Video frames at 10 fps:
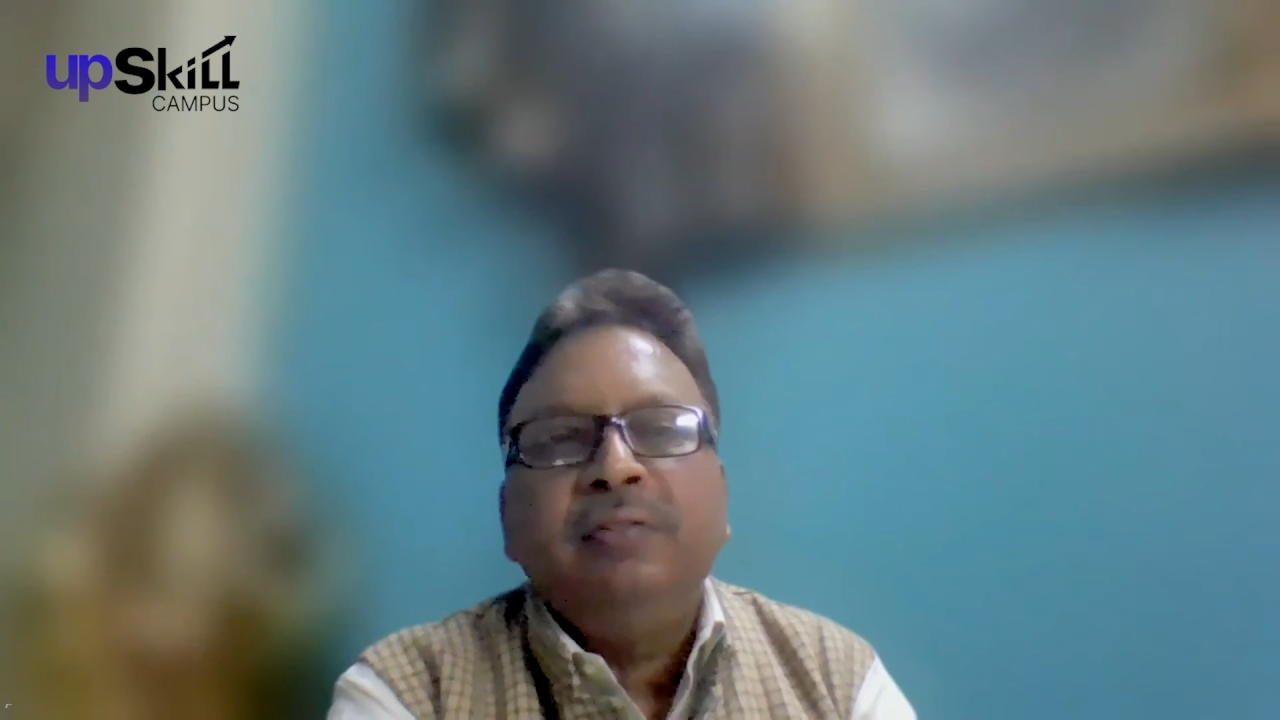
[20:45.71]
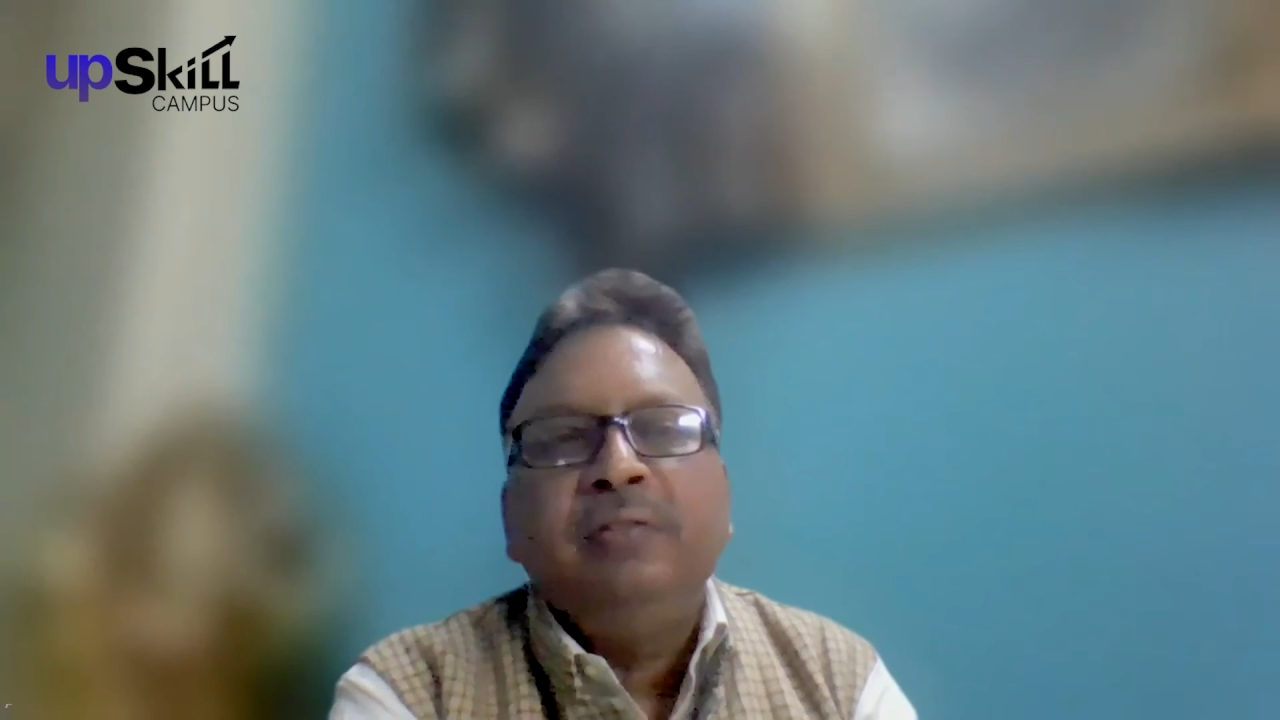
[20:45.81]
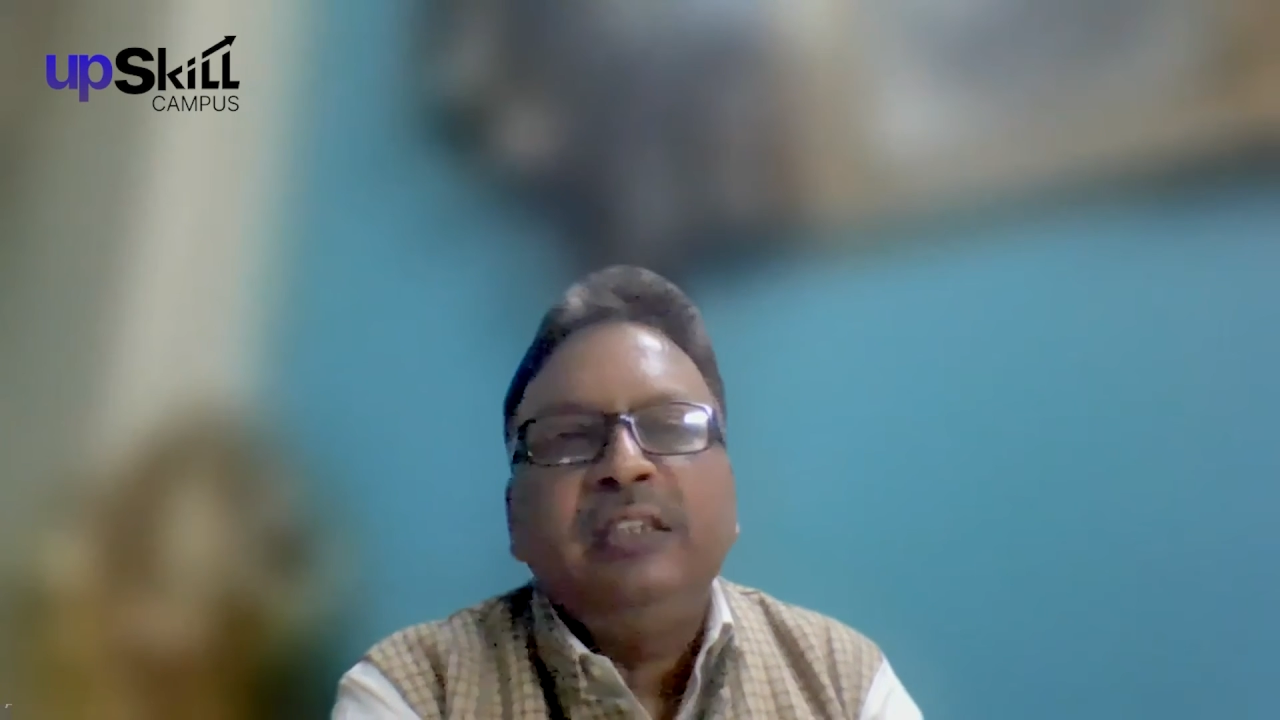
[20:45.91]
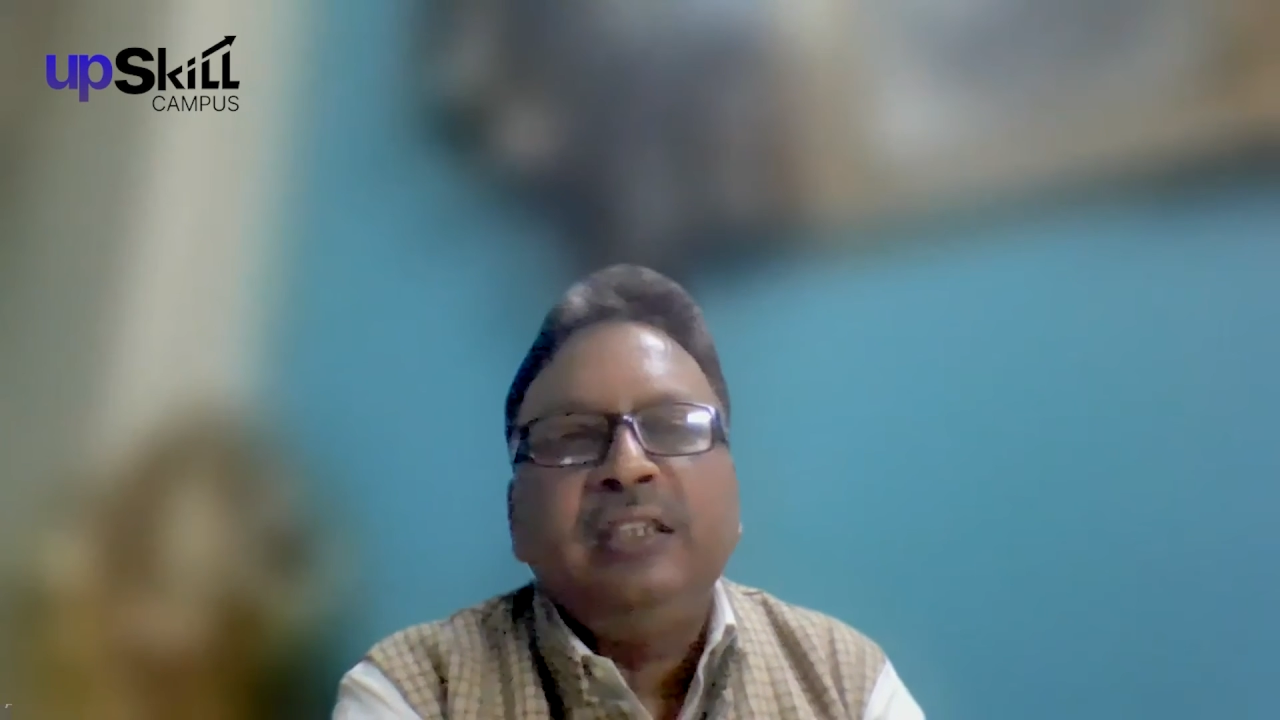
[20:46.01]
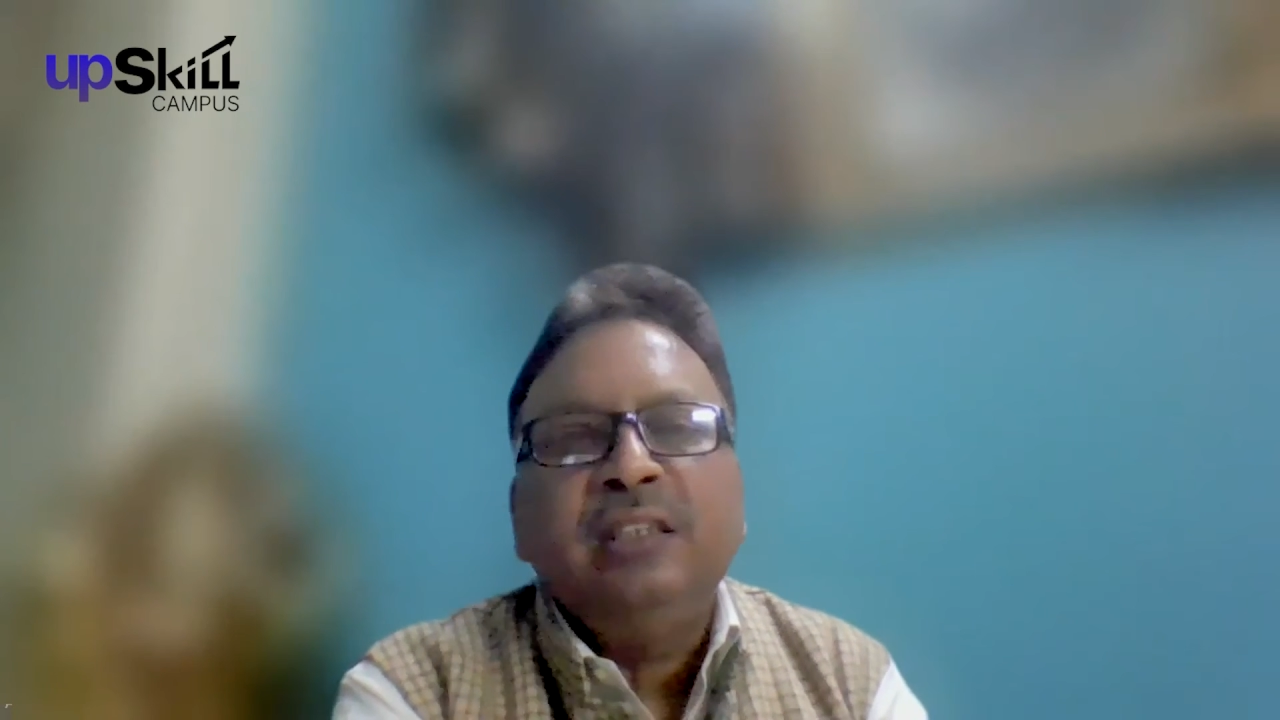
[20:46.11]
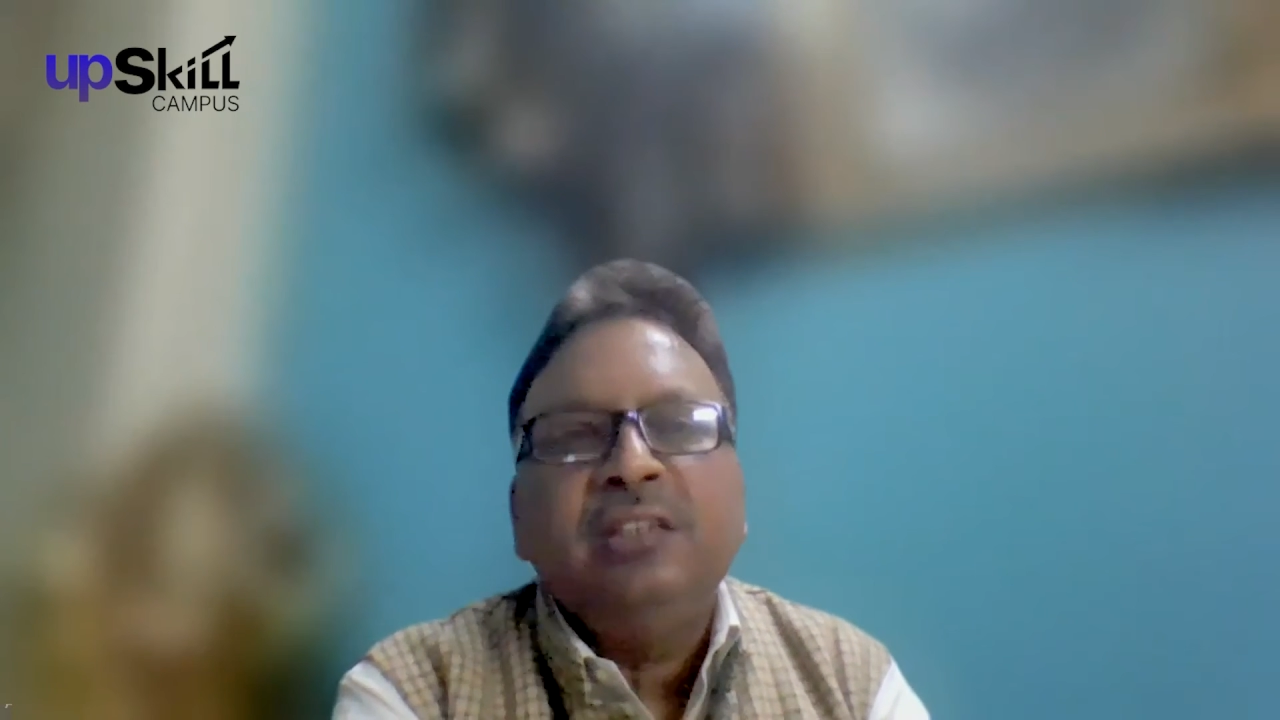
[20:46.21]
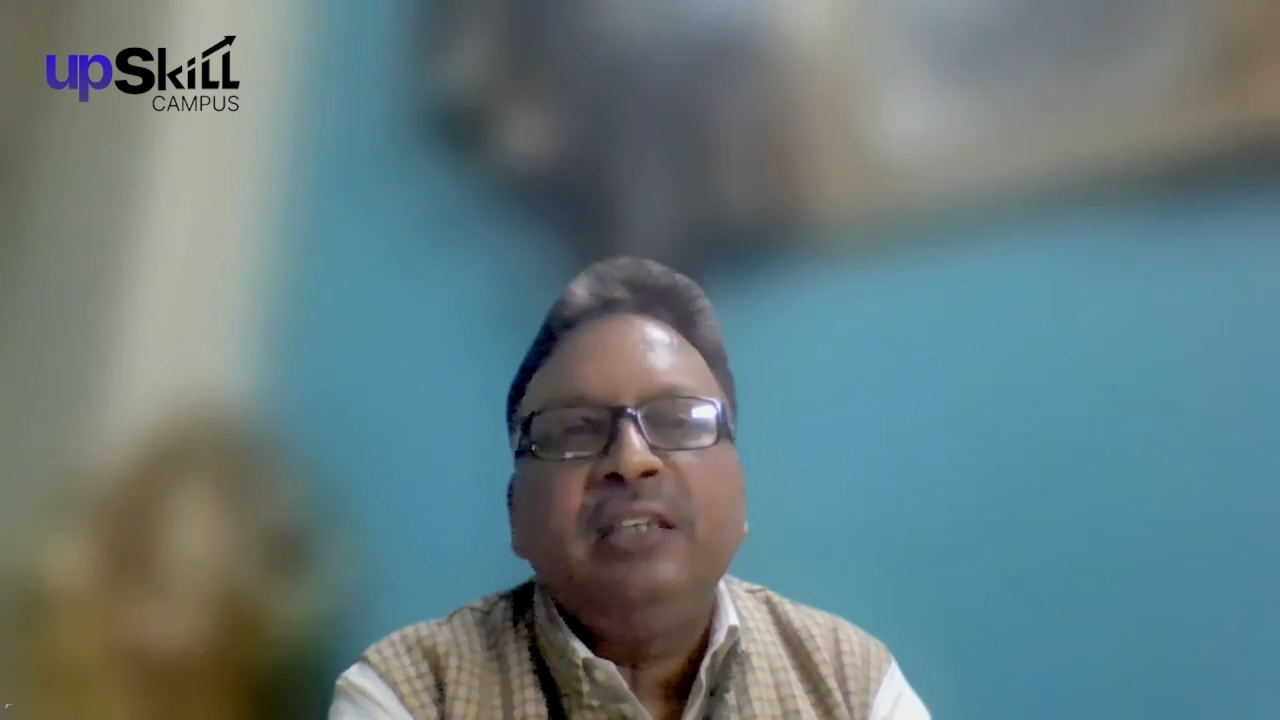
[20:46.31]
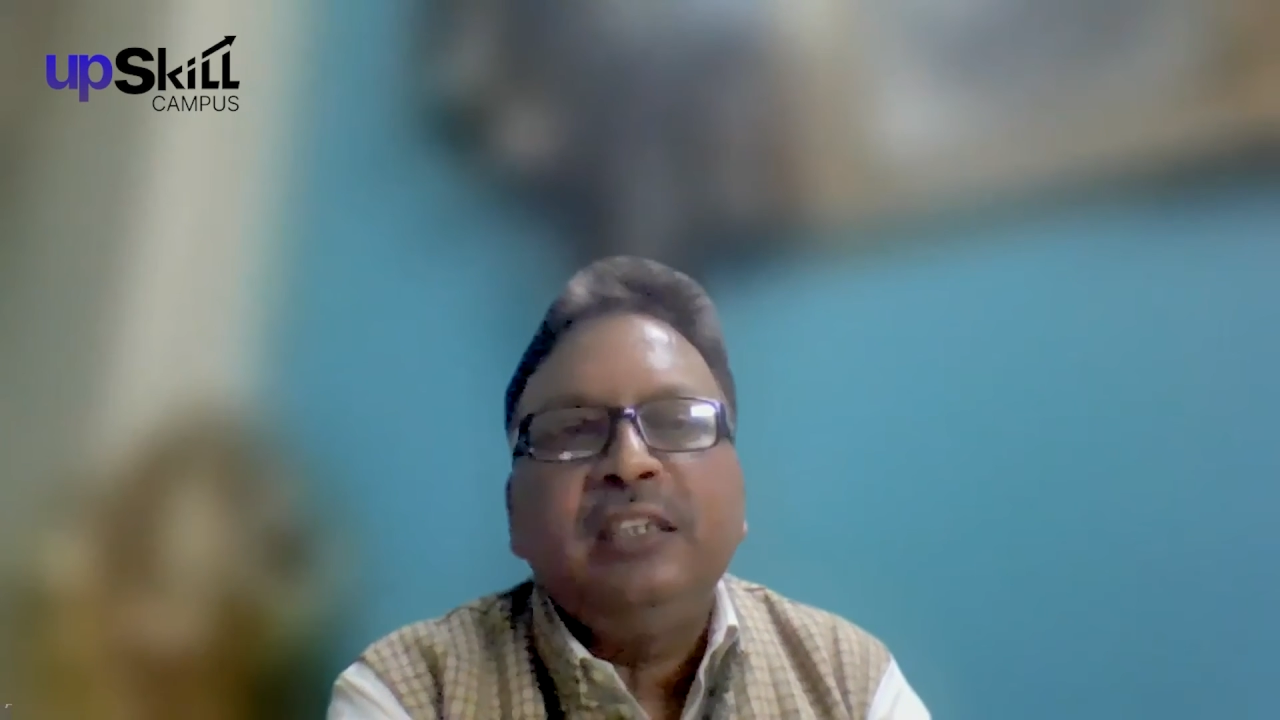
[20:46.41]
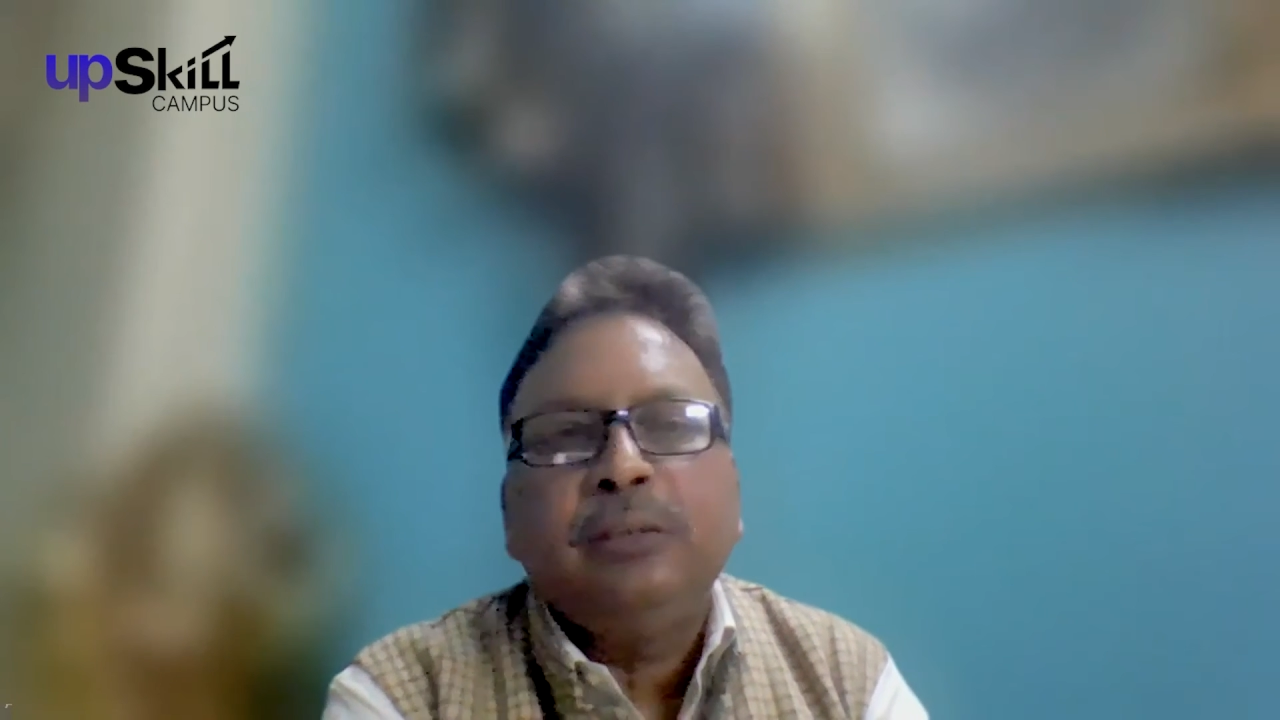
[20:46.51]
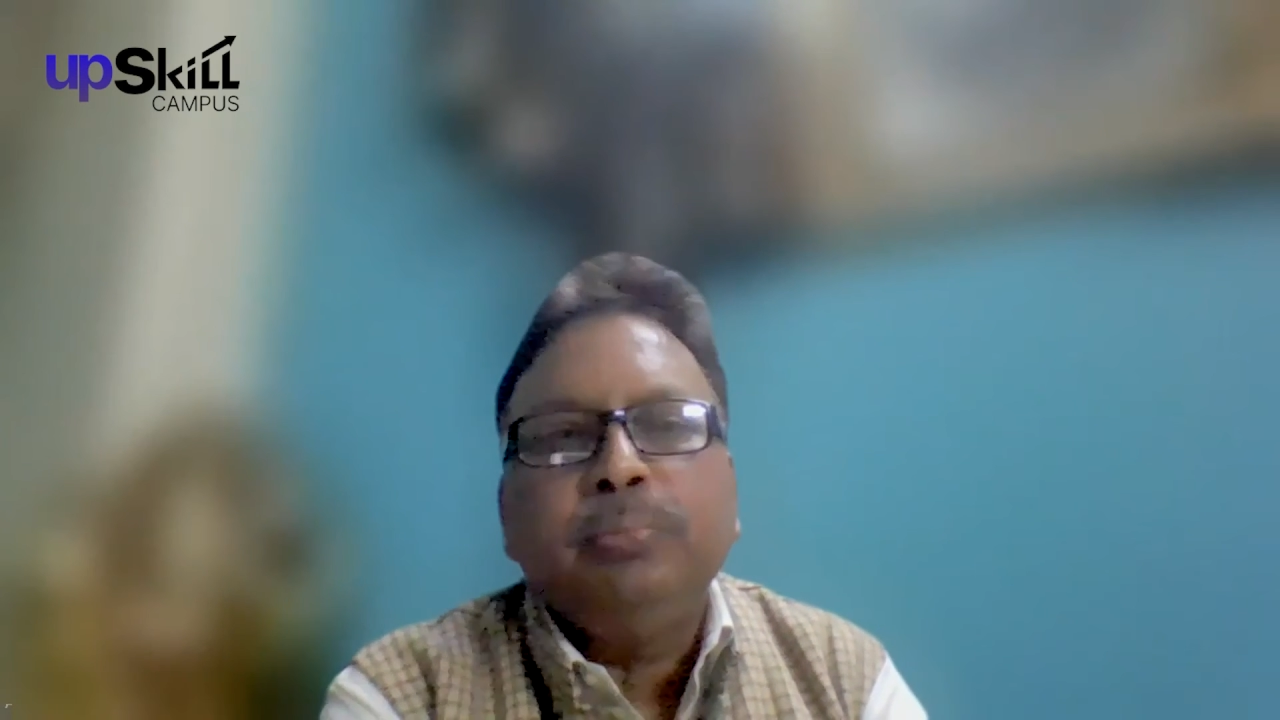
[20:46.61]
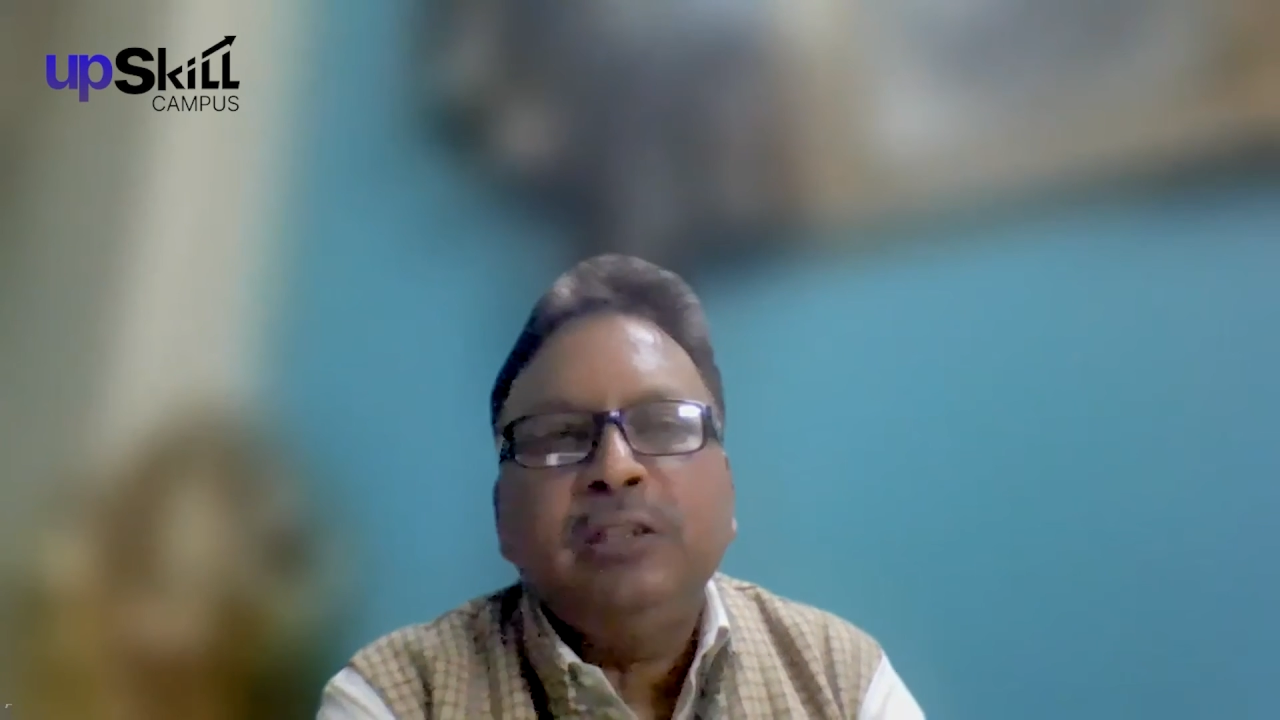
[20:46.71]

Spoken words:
which is a 6